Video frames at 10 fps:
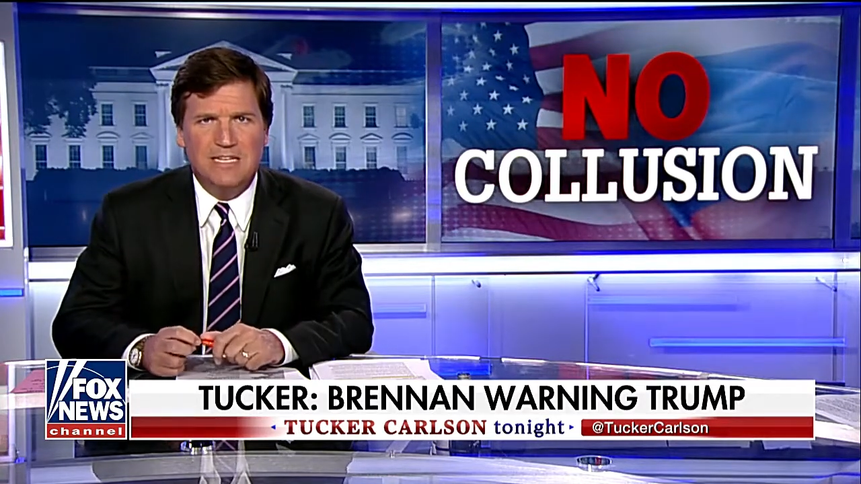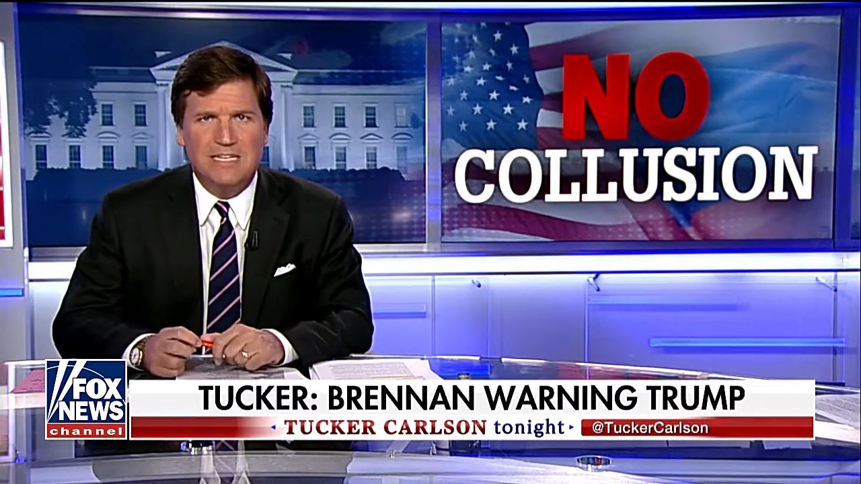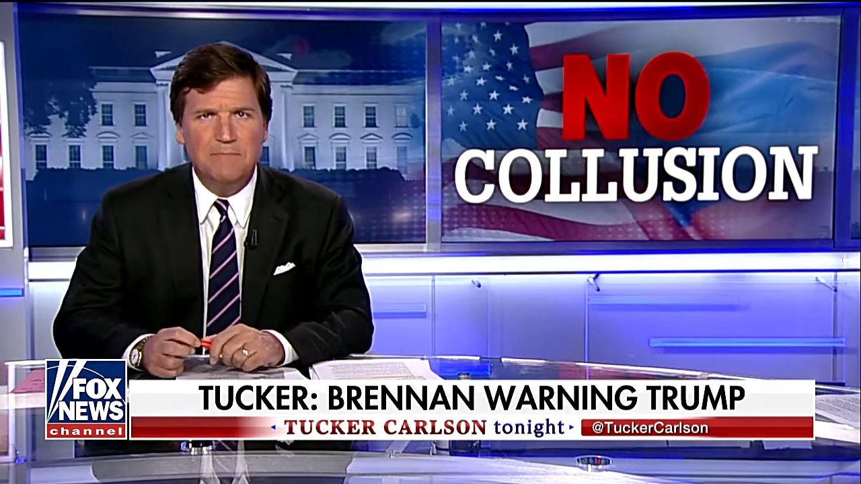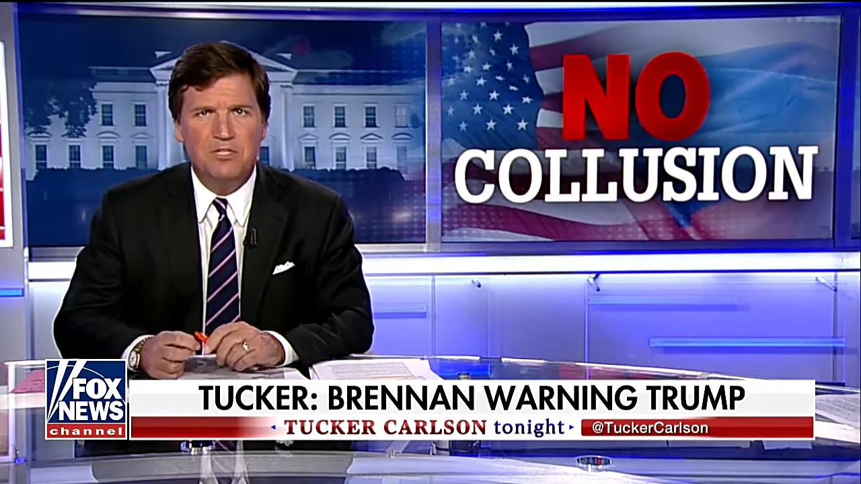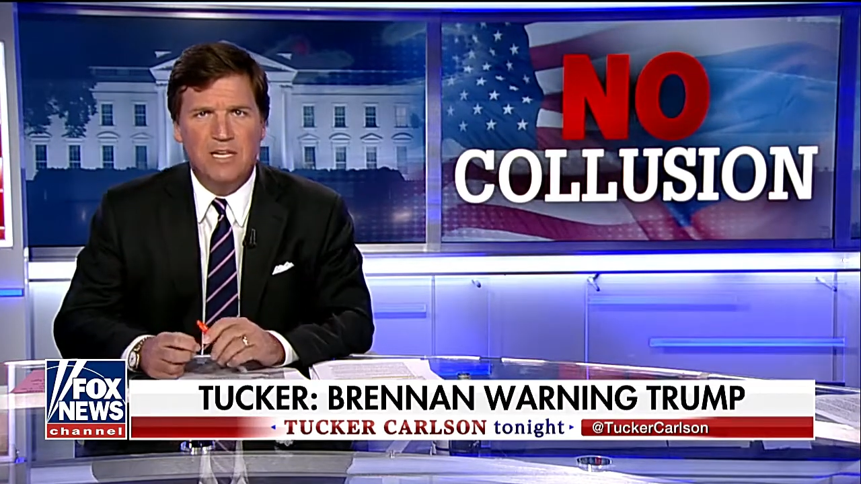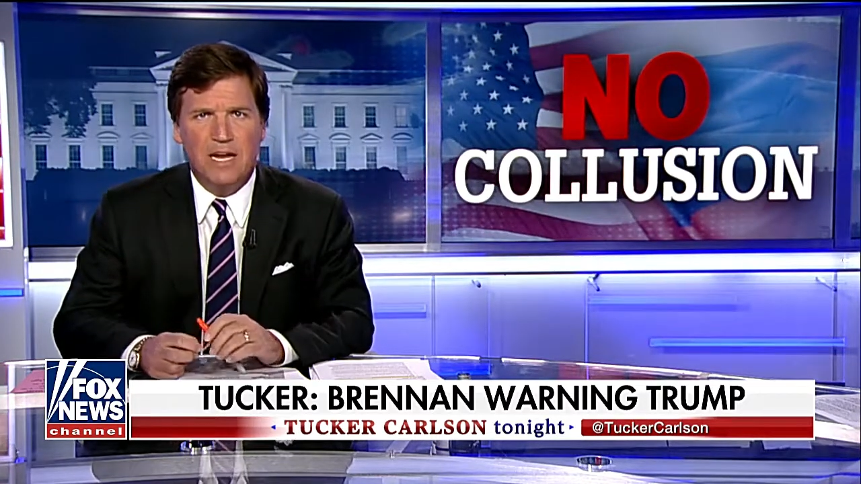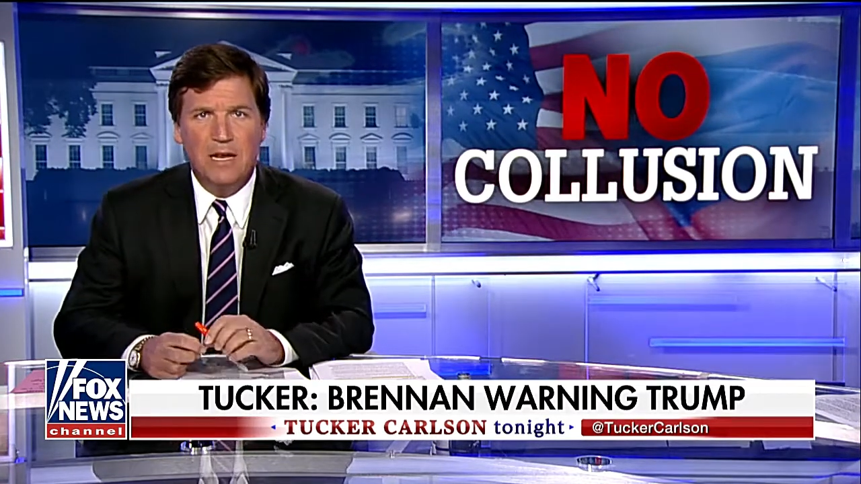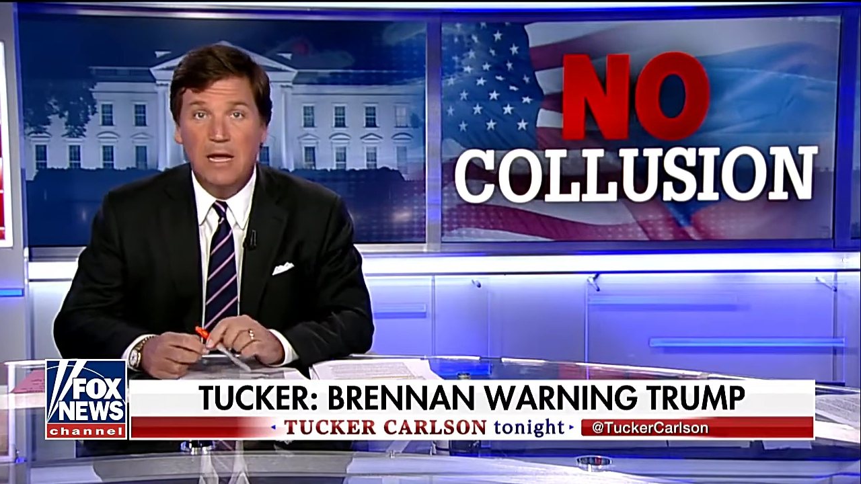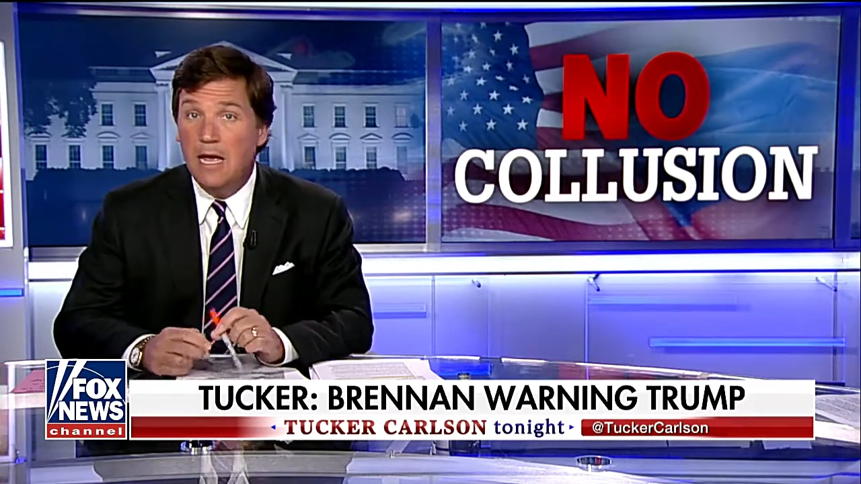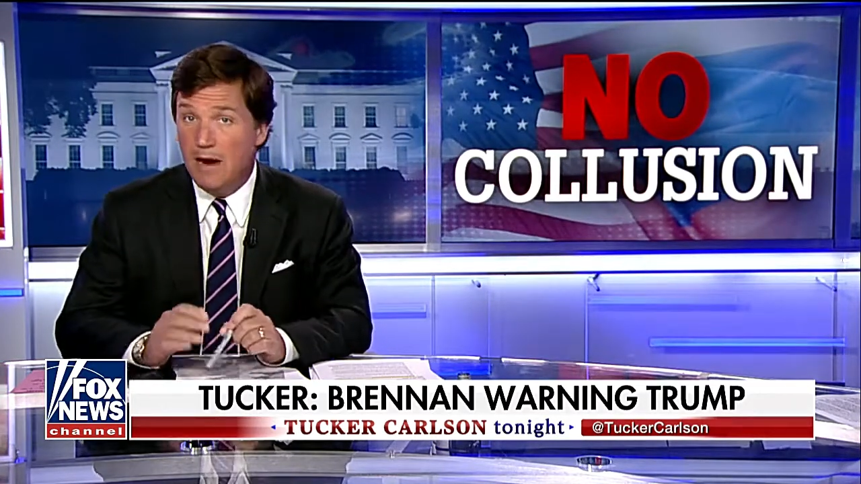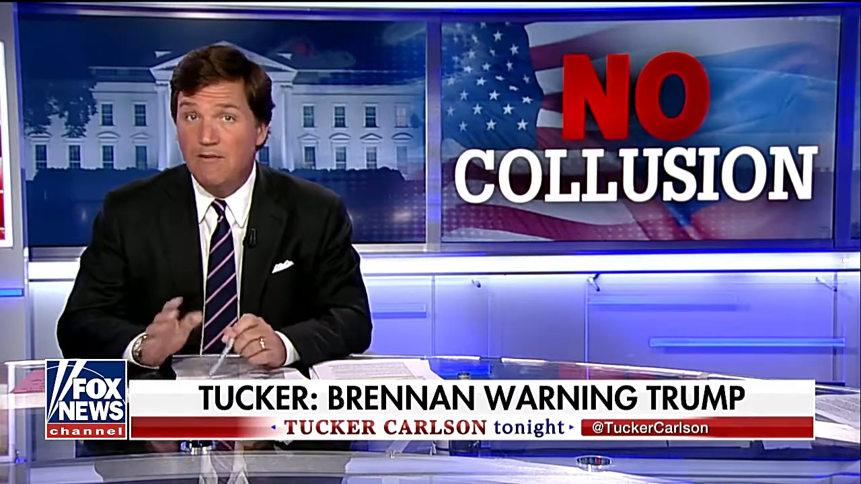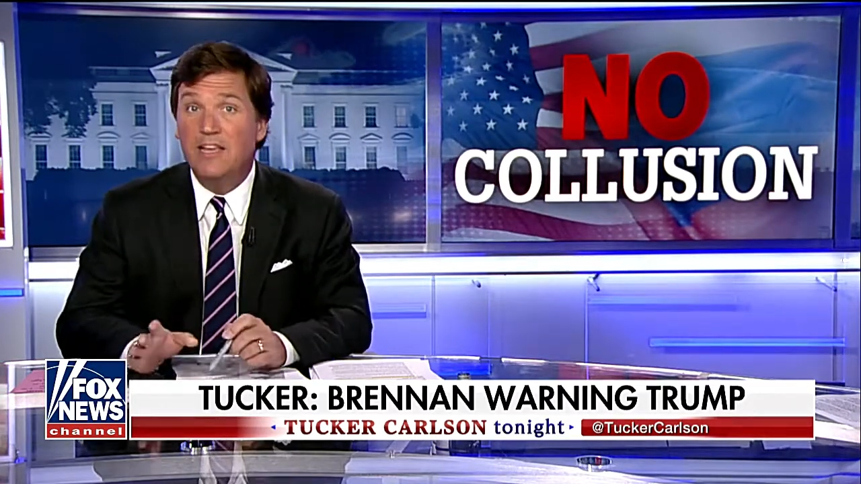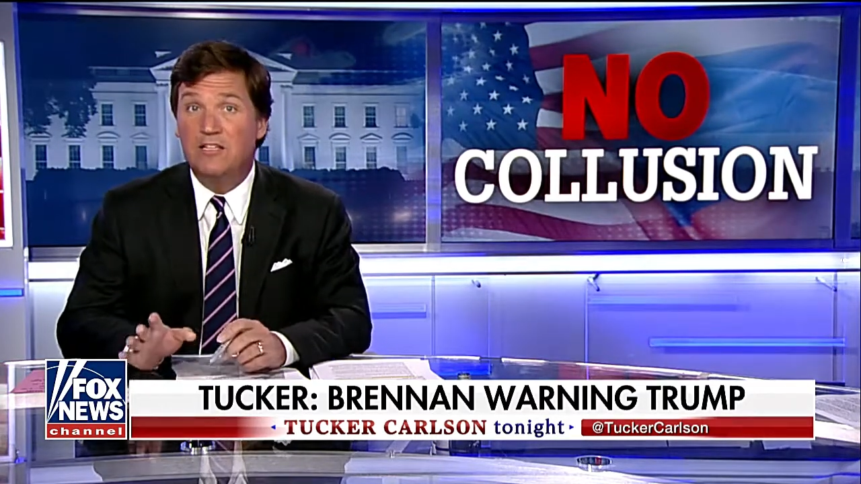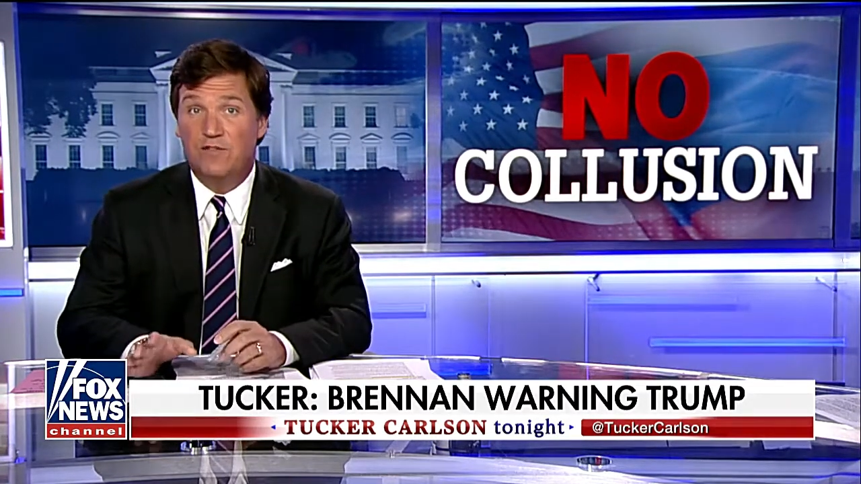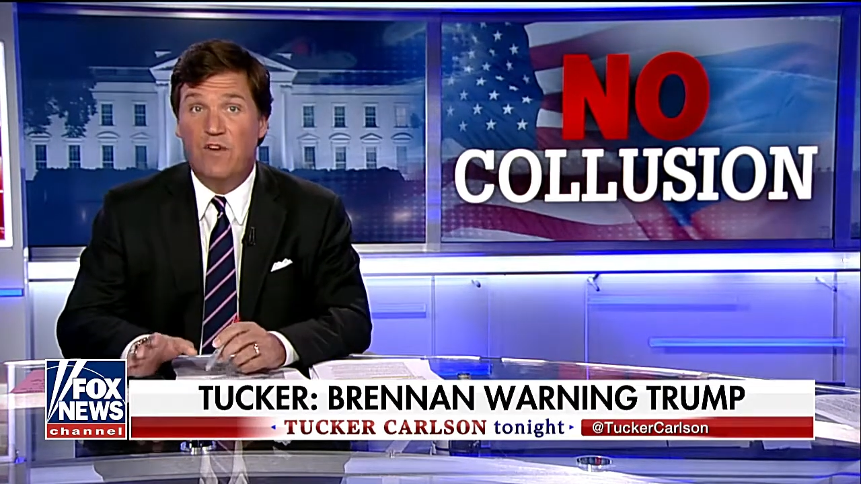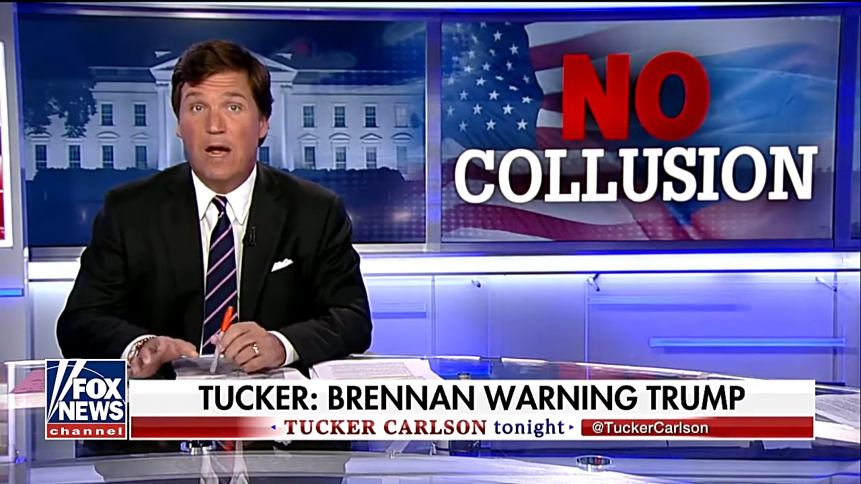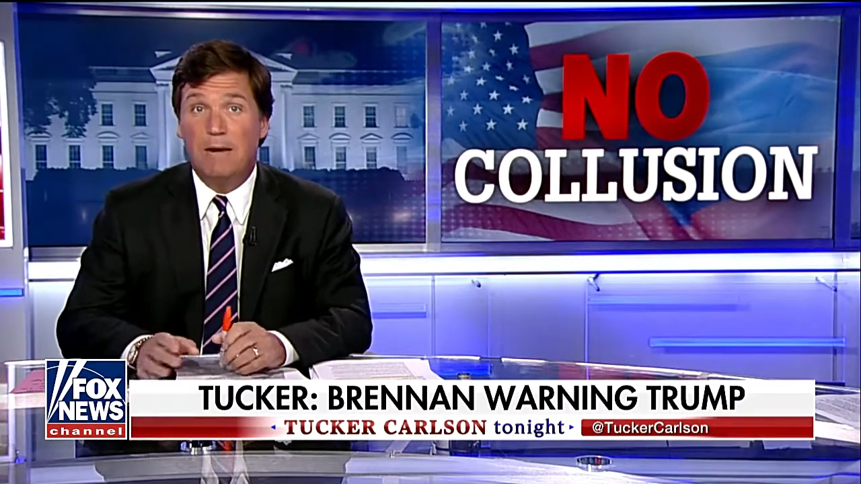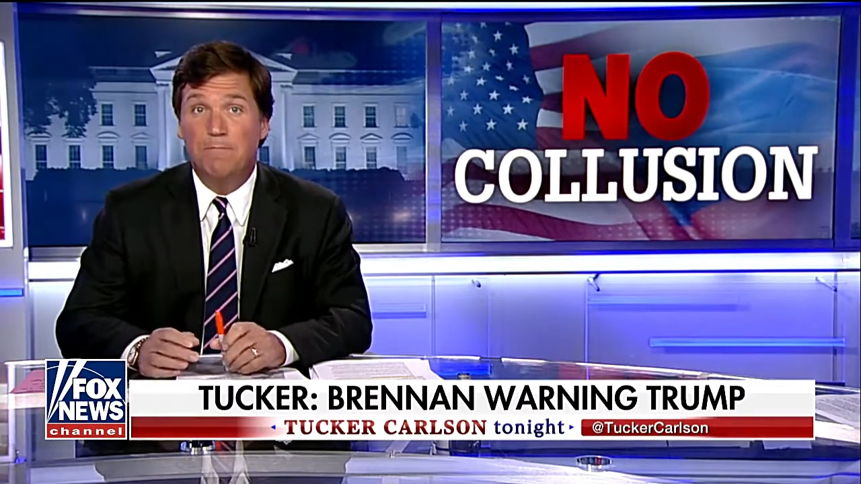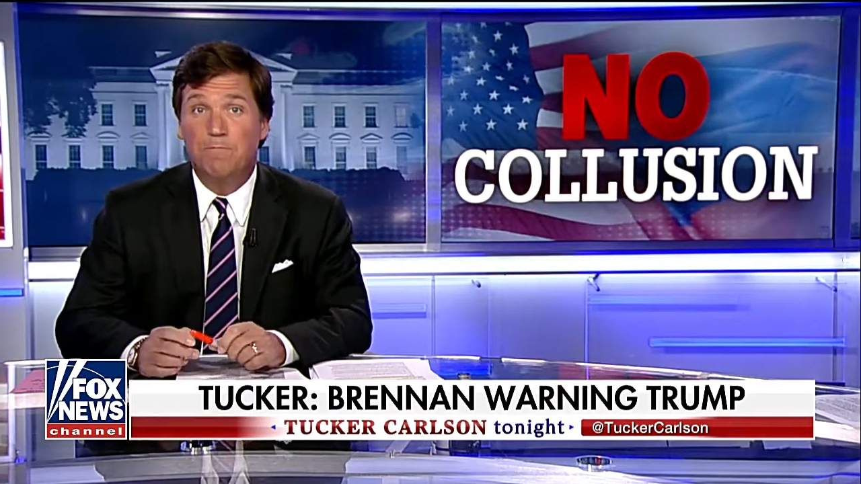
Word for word: deep state. Everything is fine.